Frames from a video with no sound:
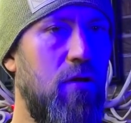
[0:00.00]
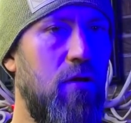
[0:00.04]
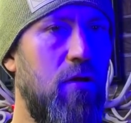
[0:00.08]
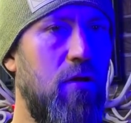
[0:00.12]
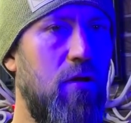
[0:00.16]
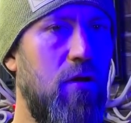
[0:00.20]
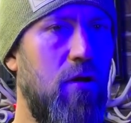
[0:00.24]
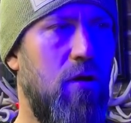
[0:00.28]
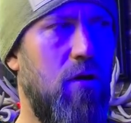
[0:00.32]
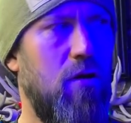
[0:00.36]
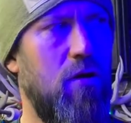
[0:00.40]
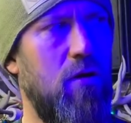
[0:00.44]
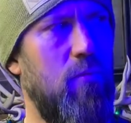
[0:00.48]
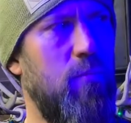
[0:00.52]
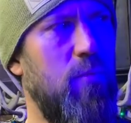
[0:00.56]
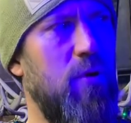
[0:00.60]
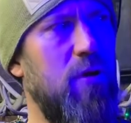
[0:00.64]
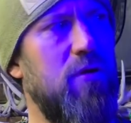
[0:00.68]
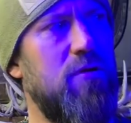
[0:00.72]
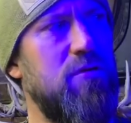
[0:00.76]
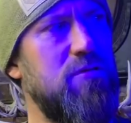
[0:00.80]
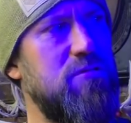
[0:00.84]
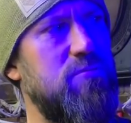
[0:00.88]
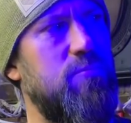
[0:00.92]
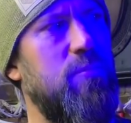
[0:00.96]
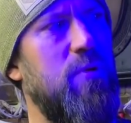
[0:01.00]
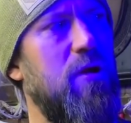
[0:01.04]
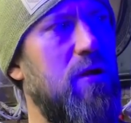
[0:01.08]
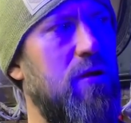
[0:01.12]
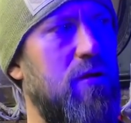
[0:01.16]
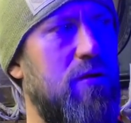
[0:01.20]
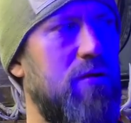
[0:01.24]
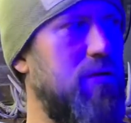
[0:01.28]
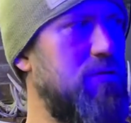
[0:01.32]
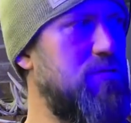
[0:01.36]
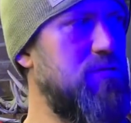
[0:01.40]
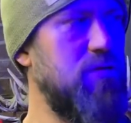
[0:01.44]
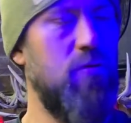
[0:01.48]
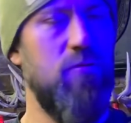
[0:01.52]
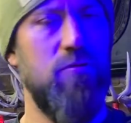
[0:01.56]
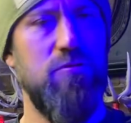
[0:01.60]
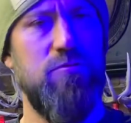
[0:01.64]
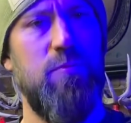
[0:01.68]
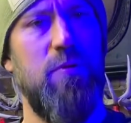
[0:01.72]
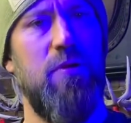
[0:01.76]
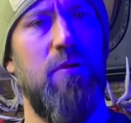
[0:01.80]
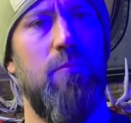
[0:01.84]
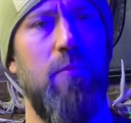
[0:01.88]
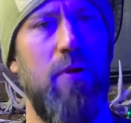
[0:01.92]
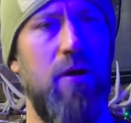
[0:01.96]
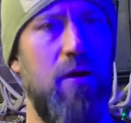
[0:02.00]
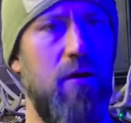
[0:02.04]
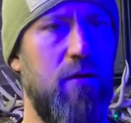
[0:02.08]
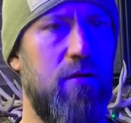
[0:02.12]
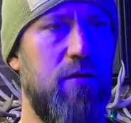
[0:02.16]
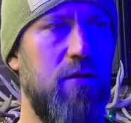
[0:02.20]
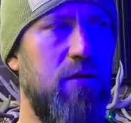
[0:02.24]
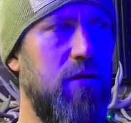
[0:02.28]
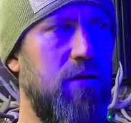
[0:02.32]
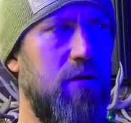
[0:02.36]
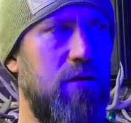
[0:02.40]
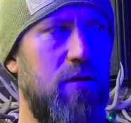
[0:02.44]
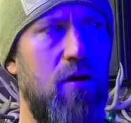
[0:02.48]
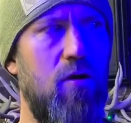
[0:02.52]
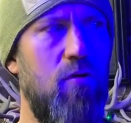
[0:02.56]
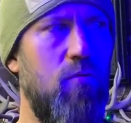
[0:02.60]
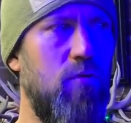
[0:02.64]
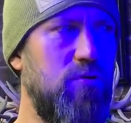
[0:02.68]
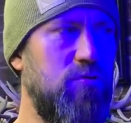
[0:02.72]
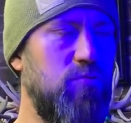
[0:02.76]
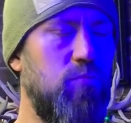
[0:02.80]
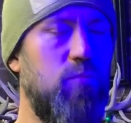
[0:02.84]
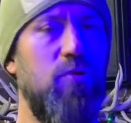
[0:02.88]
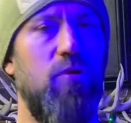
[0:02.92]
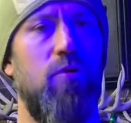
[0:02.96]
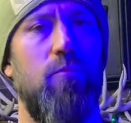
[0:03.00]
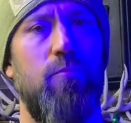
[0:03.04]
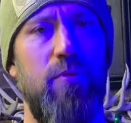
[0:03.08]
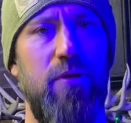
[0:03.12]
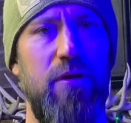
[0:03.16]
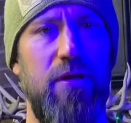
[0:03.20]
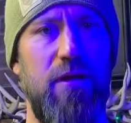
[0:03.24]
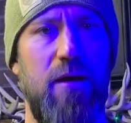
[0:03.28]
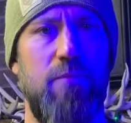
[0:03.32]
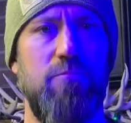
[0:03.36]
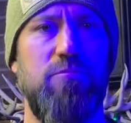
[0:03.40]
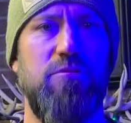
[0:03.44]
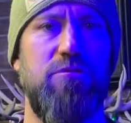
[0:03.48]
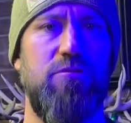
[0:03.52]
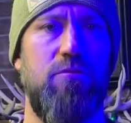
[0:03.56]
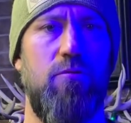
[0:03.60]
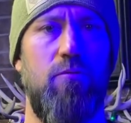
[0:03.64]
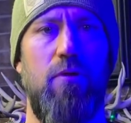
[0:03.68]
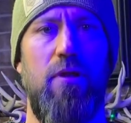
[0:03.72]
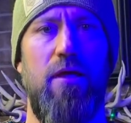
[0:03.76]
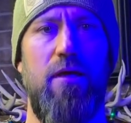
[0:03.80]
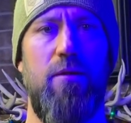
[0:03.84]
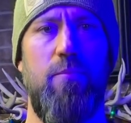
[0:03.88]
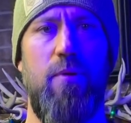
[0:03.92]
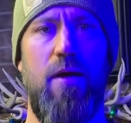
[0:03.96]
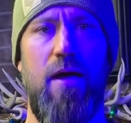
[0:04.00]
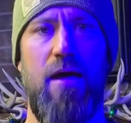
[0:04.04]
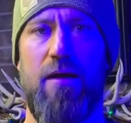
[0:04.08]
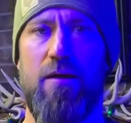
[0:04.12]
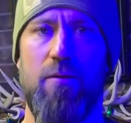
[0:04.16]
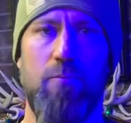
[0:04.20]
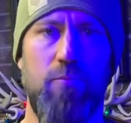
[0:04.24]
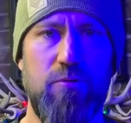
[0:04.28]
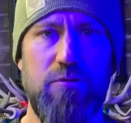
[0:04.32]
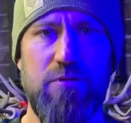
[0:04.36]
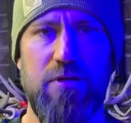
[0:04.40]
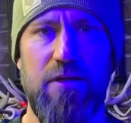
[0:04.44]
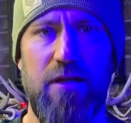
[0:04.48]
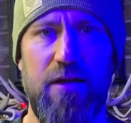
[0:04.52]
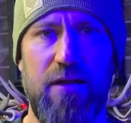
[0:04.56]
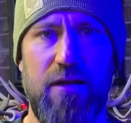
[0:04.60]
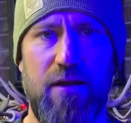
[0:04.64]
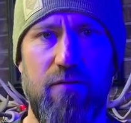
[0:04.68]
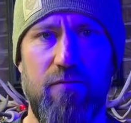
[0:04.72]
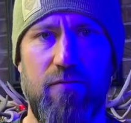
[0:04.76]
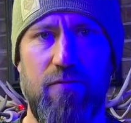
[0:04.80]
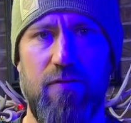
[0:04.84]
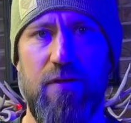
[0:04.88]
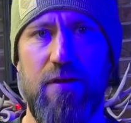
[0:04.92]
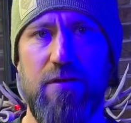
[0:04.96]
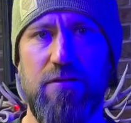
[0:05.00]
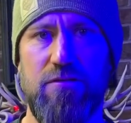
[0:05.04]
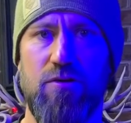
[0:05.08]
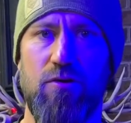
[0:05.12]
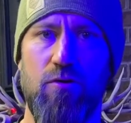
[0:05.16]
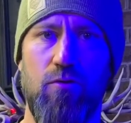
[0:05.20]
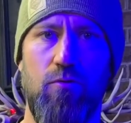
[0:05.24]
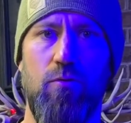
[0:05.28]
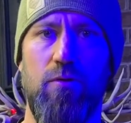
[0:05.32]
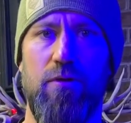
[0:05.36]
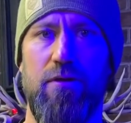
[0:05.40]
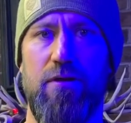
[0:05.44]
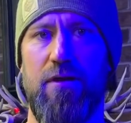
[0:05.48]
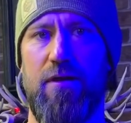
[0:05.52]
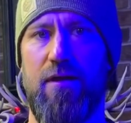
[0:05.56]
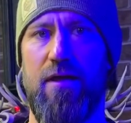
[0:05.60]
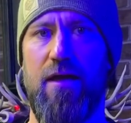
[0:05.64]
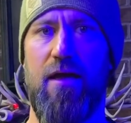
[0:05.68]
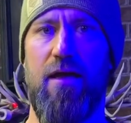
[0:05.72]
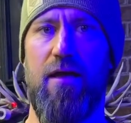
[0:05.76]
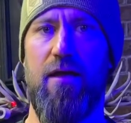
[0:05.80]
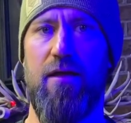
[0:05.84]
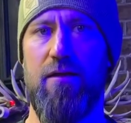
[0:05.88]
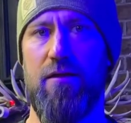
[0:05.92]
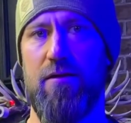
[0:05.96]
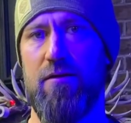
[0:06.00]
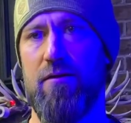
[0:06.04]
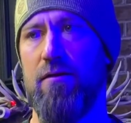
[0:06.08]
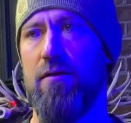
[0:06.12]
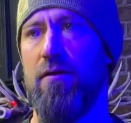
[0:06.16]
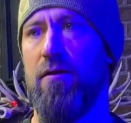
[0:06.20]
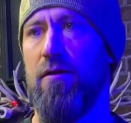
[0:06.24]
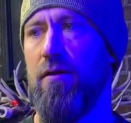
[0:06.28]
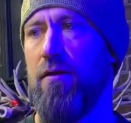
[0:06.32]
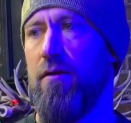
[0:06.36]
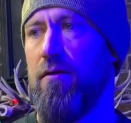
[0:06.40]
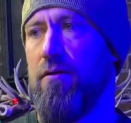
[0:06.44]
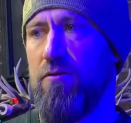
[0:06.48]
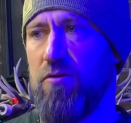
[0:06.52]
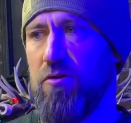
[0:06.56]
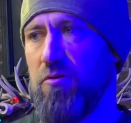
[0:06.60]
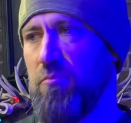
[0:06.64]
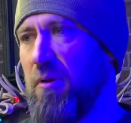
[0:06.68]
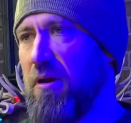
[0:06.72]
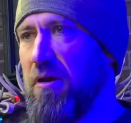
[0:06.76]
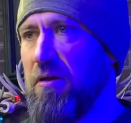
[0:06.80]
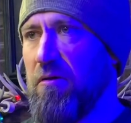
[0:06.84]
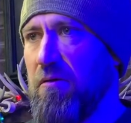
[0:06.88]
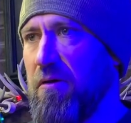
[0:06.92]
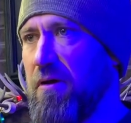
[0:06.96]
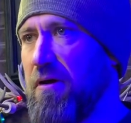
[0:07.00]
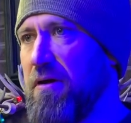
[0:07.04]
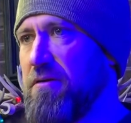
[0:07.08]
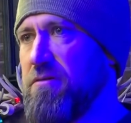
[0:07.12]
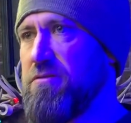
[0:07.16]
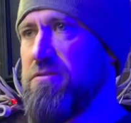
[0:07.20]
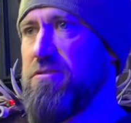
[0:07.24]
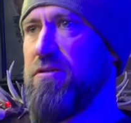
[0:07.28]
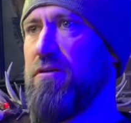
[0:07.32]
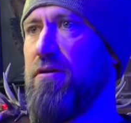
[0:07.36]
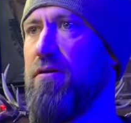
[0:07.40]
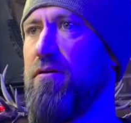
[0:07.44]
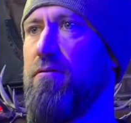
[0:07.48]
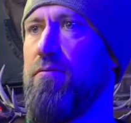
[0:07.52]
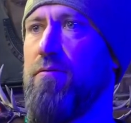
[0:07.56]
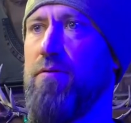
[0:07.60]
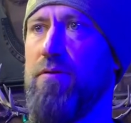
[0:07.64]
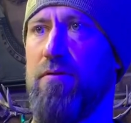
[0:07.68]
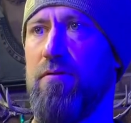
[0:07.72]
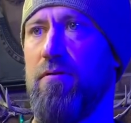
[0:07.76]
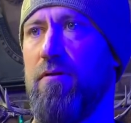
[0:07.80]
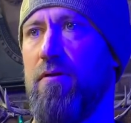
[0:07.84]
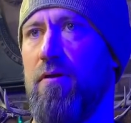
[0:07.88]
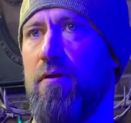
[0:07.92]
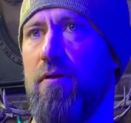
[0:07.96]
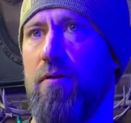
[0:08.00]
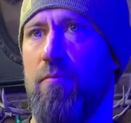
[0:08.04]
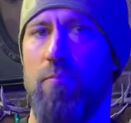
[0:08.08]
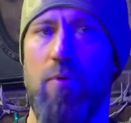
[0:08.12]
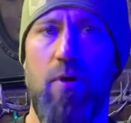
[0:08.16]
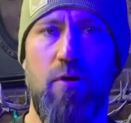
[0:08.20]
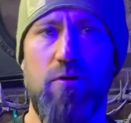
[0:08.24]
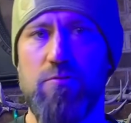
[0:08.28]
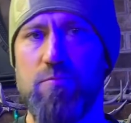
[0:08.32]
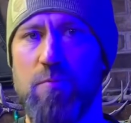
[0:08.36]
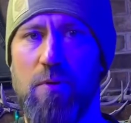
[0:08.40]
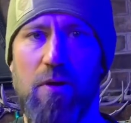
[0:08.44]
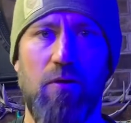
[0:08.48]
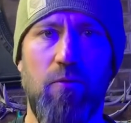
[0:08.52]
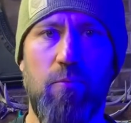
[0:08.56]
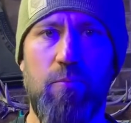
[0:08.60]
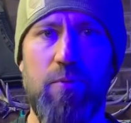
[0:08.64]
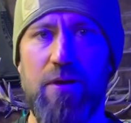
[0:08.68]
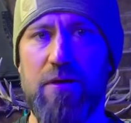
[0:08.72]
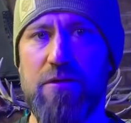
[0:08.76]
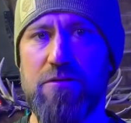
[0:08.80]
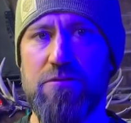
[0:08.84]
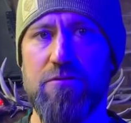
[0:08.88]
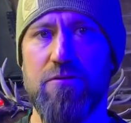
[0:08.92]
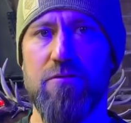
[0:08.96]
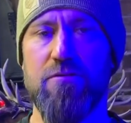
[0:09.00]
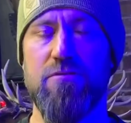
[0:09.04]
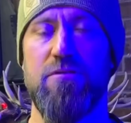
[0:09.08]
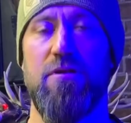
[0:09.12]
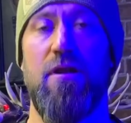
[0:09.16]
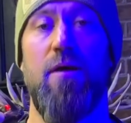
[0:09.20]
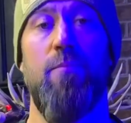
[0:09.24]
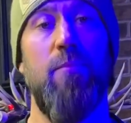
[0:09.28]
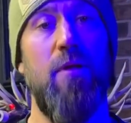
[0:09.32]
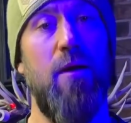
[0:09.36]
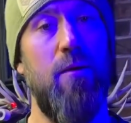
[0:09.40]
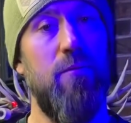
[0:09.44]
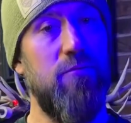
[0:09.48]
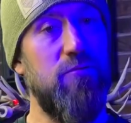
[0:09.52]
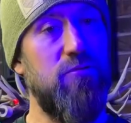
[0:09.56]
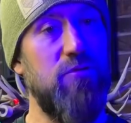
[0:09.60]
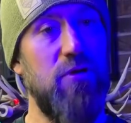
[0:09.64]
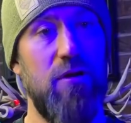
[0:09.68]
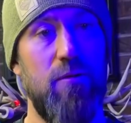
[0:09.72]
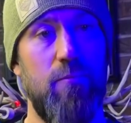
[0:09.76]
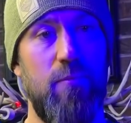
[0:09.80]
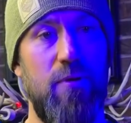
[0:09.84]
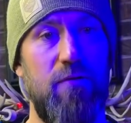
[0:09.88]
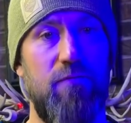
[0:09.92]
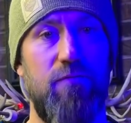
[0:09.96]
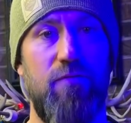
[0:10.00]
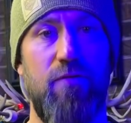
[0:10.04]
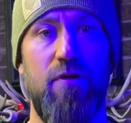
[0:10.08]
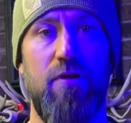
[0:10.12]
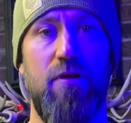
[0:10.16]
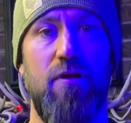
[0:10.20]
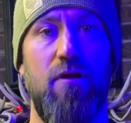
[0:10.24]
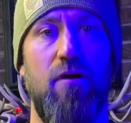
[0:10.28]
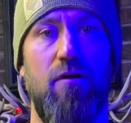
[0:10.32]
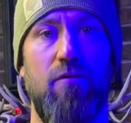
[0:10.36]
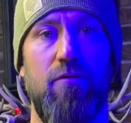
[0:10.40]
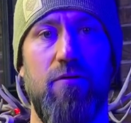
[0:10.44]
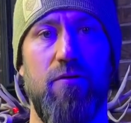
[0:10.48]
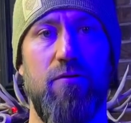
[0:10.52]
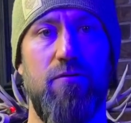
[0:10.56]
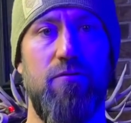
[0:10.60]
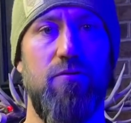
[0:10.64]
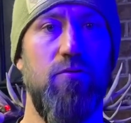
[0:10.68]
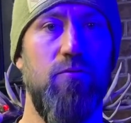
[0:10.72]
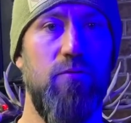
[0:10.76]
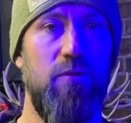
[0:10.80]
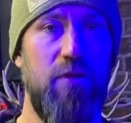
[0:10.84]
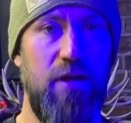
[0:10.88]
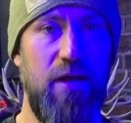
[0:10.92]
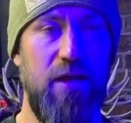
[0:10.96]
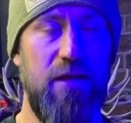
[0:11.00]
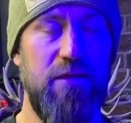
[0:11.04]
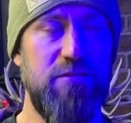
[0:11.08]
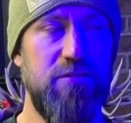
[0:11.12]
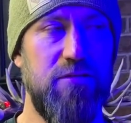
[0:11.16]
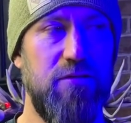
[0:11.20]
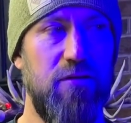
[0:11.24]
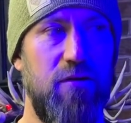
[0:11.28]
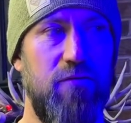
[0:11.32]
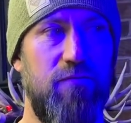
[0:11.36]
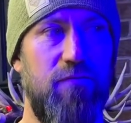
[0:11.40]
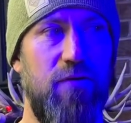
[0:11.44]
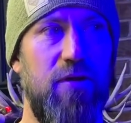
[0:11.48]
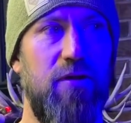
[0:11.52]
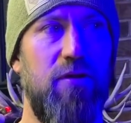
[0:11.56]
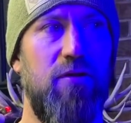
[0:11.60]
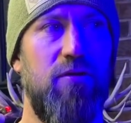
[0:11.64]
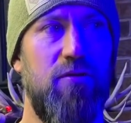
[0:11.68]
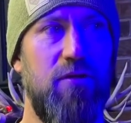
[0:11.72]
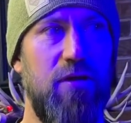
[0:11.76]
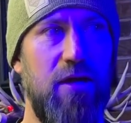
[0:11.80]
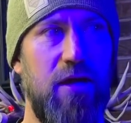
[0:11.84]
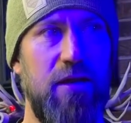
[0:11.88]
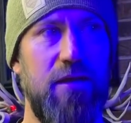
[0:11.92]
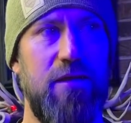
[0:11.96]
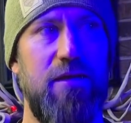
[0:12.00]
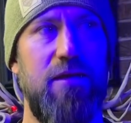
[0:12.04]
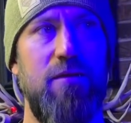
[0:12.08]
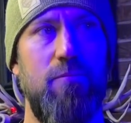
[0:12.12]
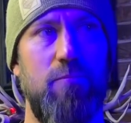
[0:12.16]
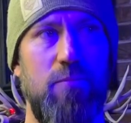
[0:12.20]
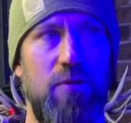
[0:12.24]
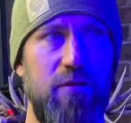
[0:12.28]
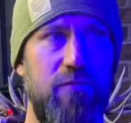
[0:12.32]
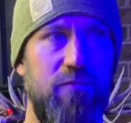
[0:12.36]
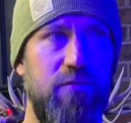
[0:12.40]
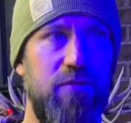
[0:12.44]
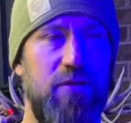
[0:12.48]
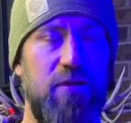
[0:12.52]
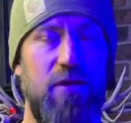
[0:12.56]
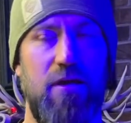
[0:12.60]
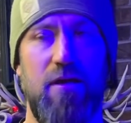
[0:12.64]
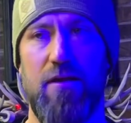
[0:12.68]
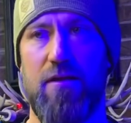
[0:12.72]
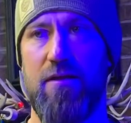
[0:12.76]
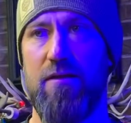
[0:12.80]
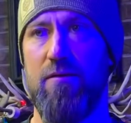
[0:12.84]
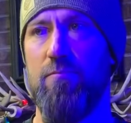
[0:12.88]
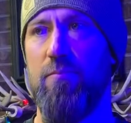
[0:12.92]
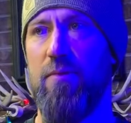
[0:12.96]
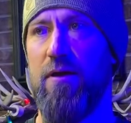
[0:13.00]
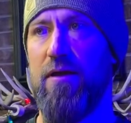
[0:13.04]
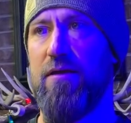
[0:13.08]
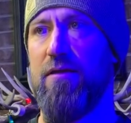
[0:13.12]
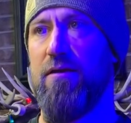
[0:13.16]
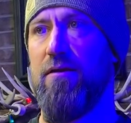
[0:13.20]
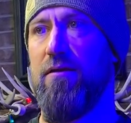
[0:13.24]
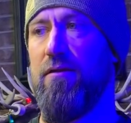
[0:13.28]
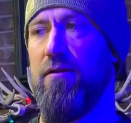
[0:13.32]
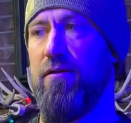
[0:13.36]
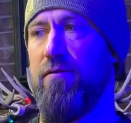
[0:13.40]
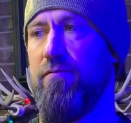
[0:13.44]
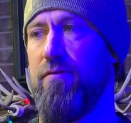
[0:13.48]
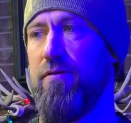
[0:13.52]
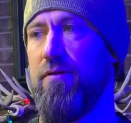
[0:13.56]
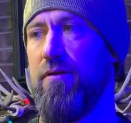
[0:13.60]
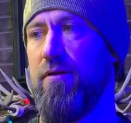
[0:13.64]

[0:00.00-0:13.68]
uh, America's America. It's always been America, and it always will be. I'm just gonna lay back and pretend like everything's cool in the gang, and do my little hunting show, and post my little pictures. And I'm not trying to make fun of y'all that are doing that stuff. I know you got to keep living, you got to keep making a living.